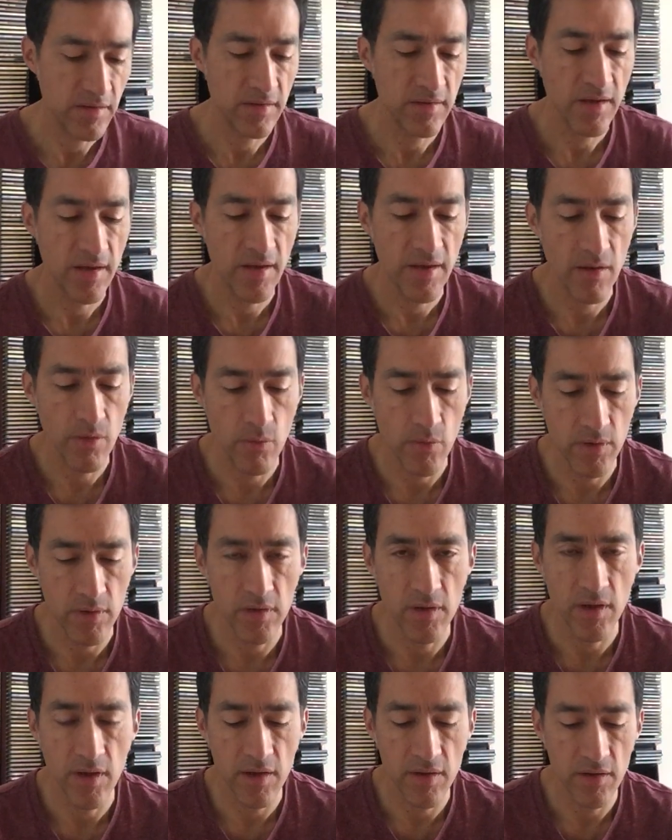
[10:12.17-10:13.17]
the day when
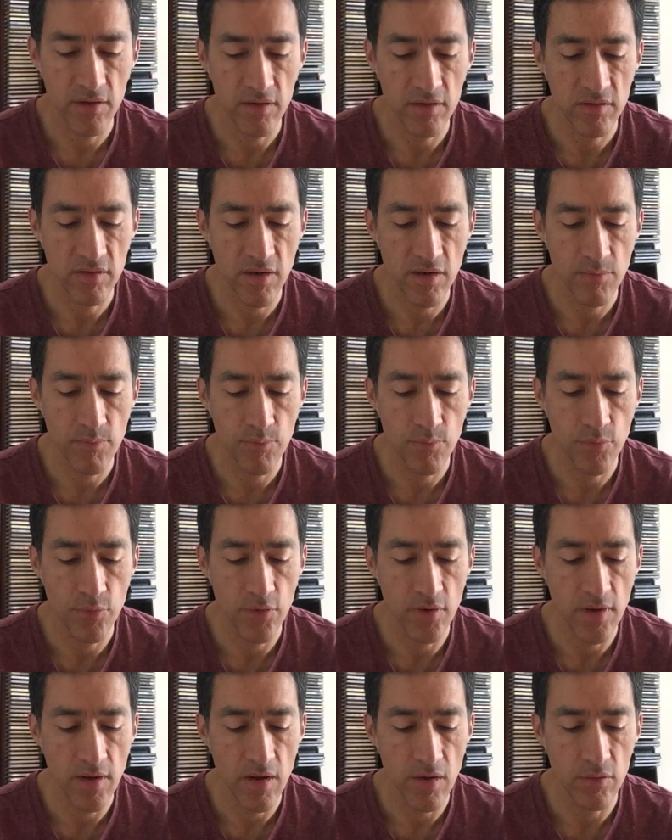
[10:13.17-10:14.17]
they start
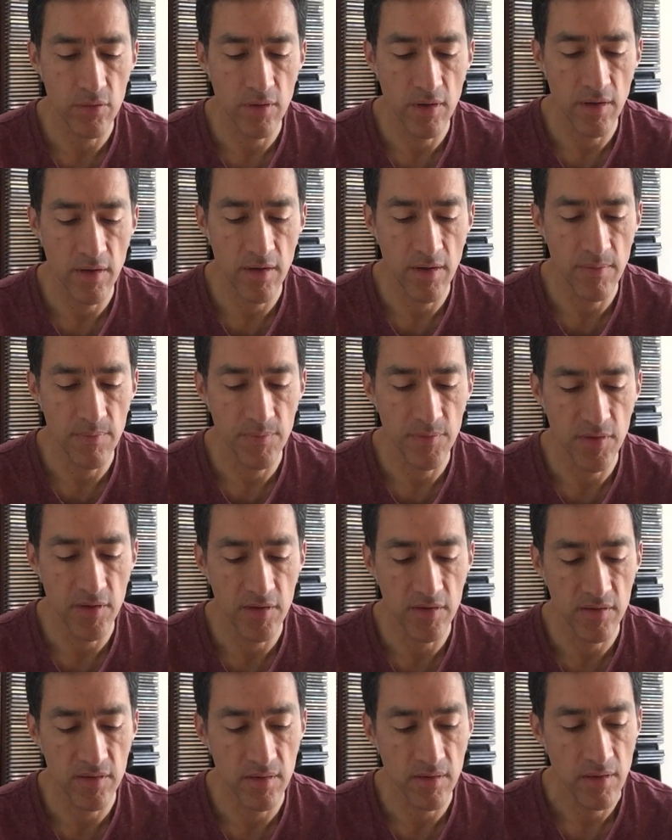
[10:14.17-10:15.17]
putting out
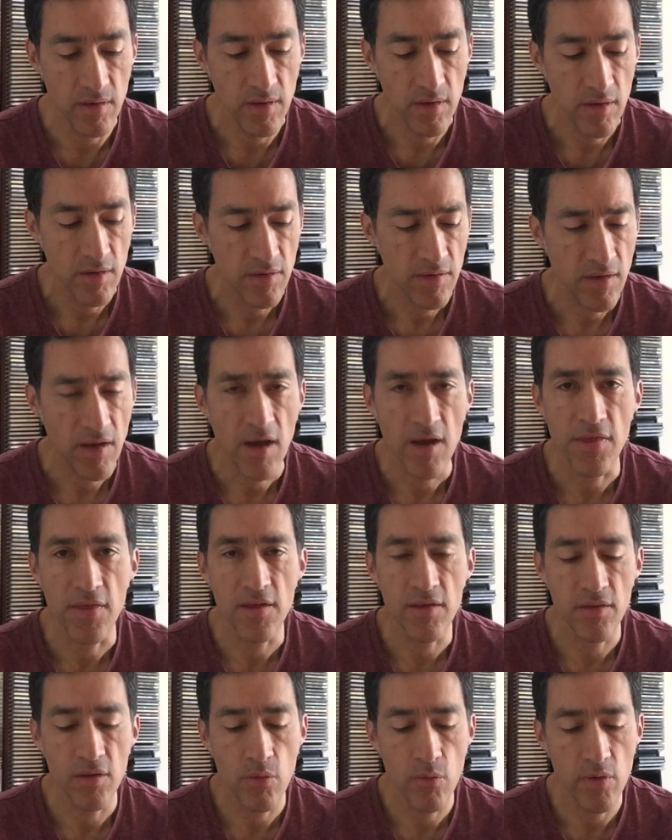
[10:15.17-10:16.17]
this, I
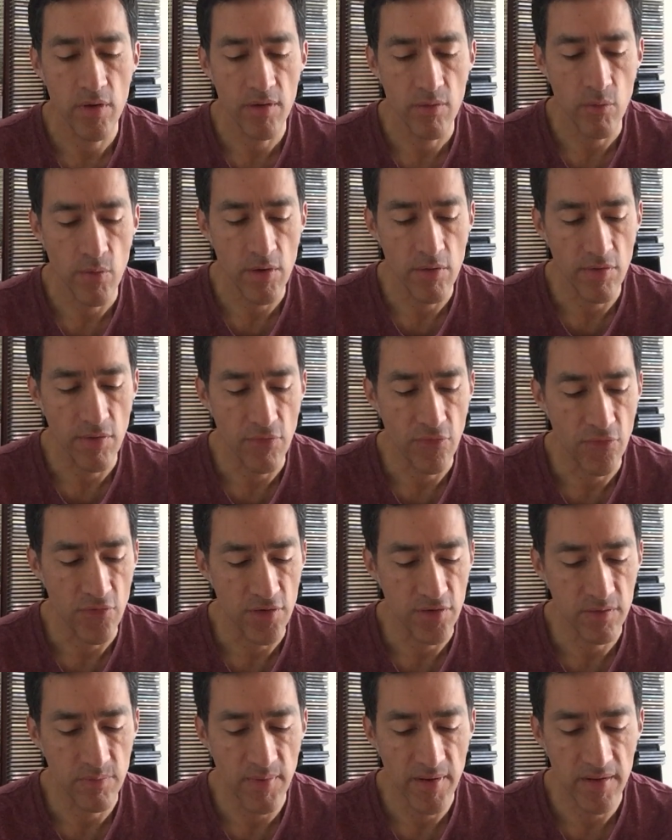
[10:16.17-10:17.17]
think they were one of the
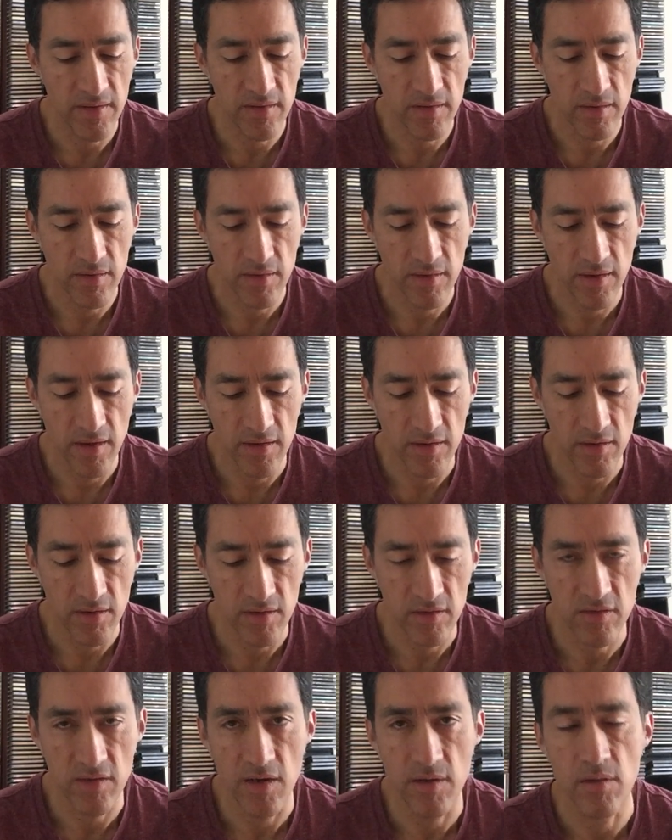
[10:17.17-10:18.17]
first bands that
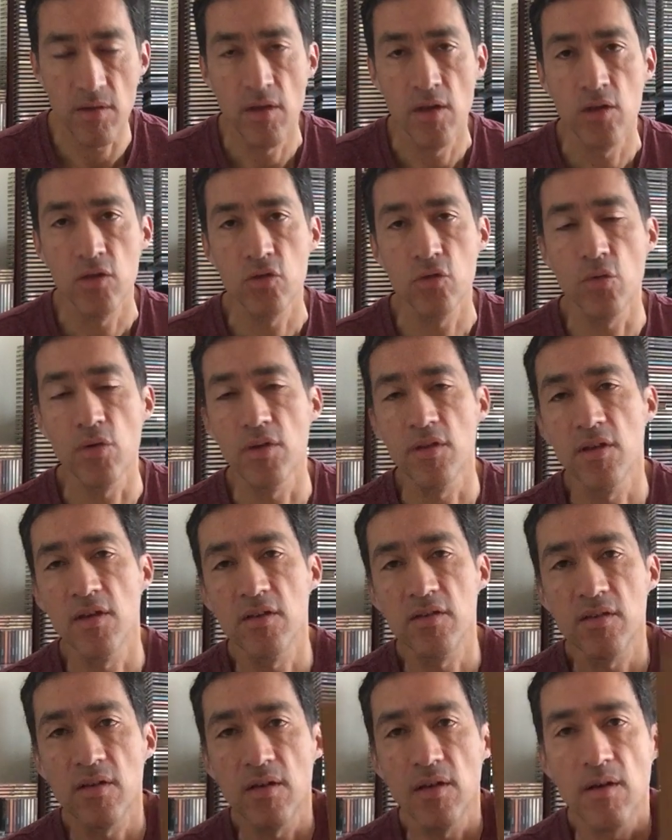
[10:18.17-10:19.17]
started doing
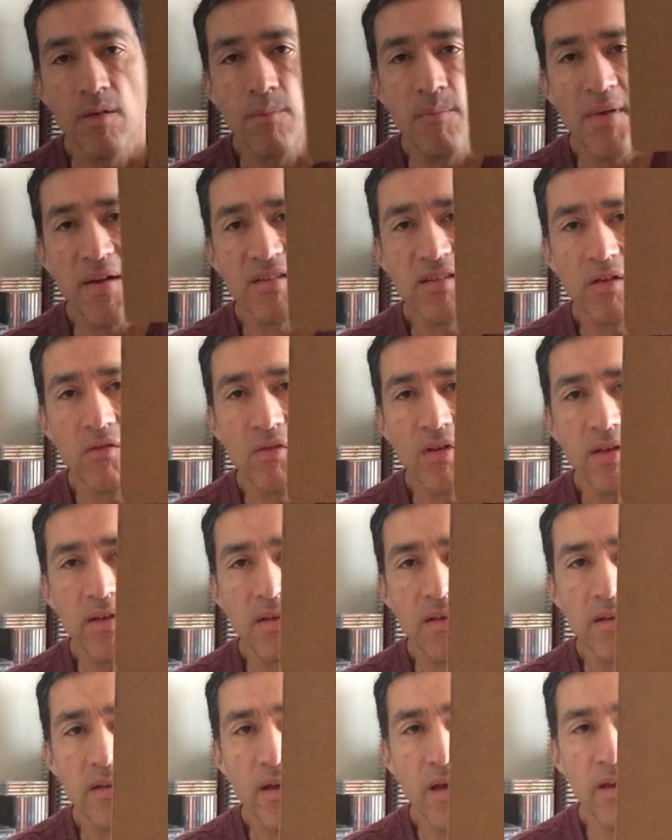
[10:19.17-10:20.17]
this massively,
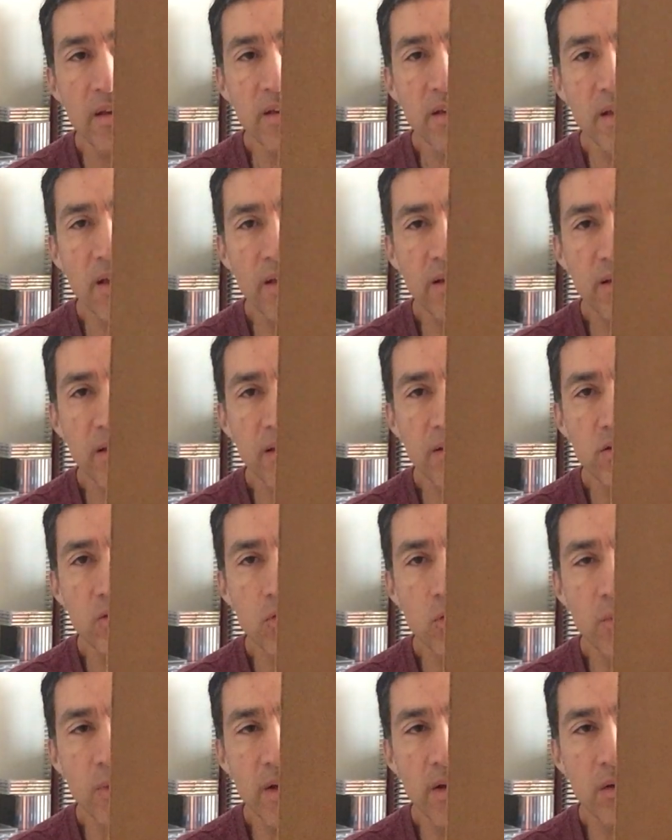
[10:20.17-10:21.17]
at least
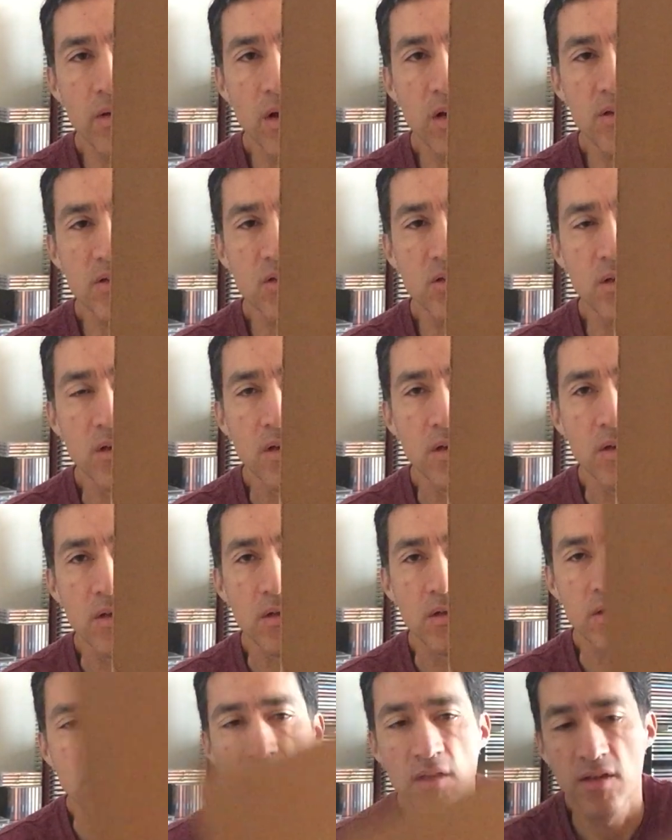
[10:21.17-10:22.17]
to my knowledge.
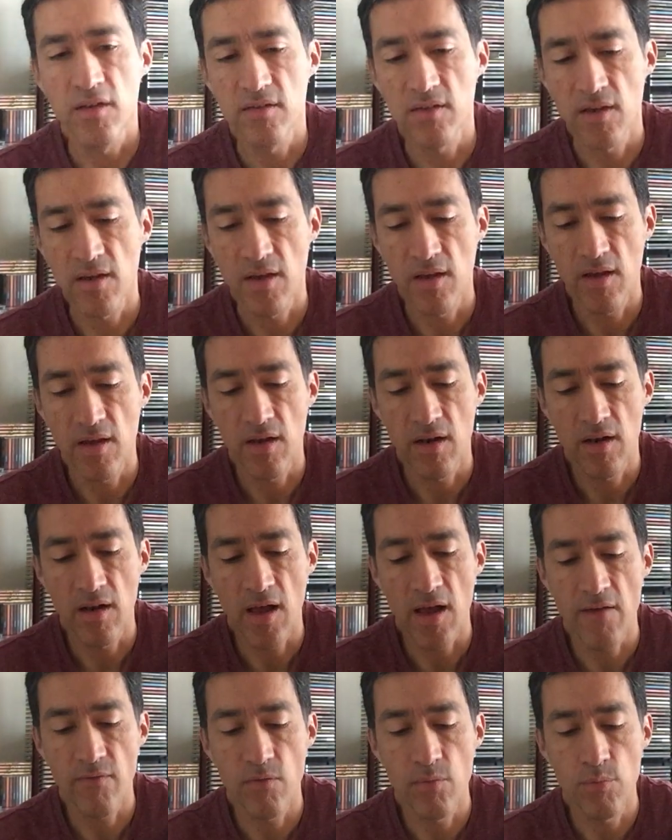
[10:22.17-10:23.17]
These
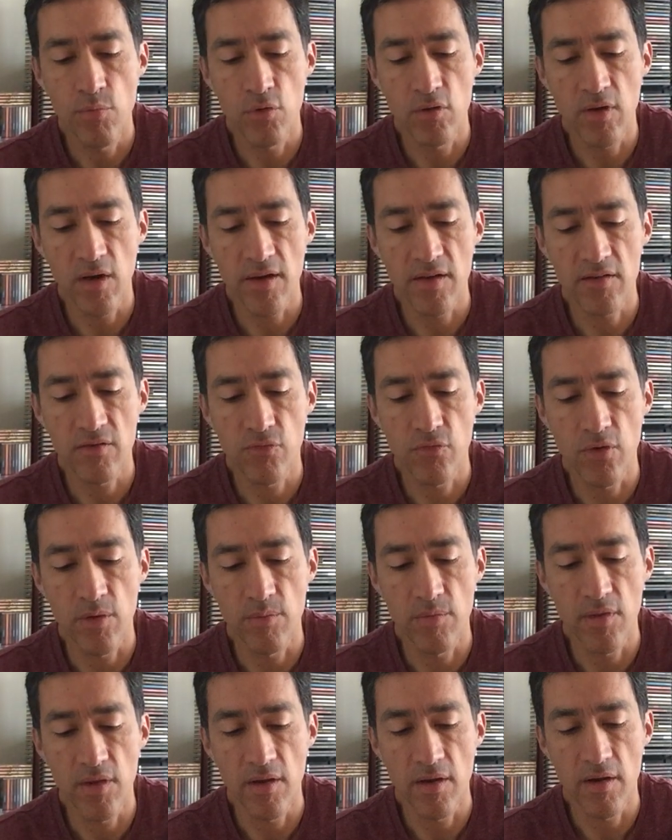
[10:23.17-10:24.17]
live bootlegs
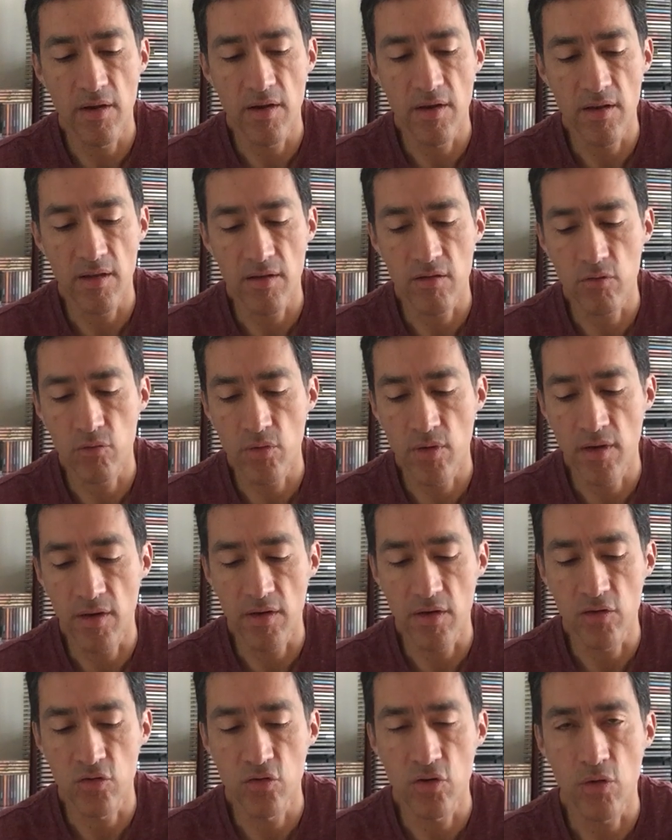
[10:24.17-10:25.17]
from the
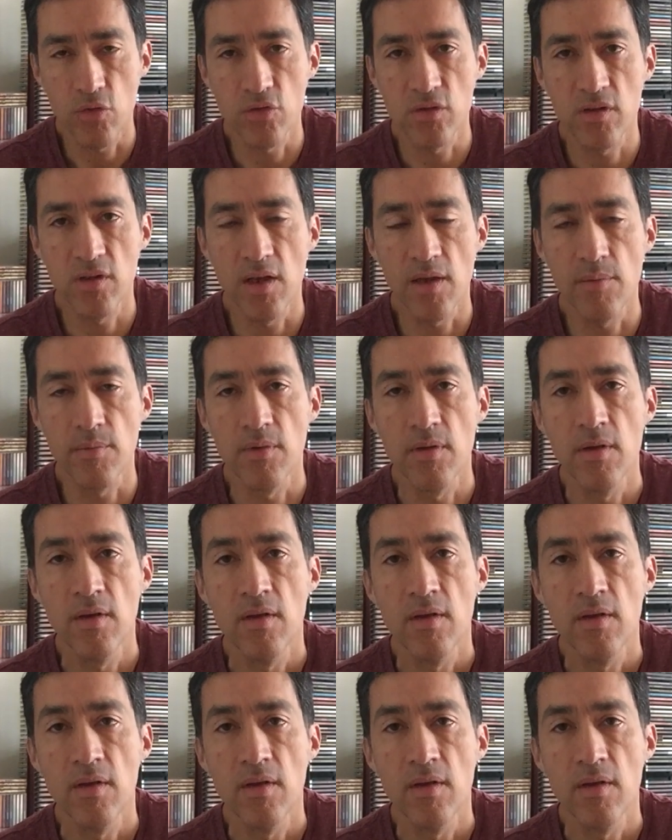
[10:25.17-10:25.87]
shows they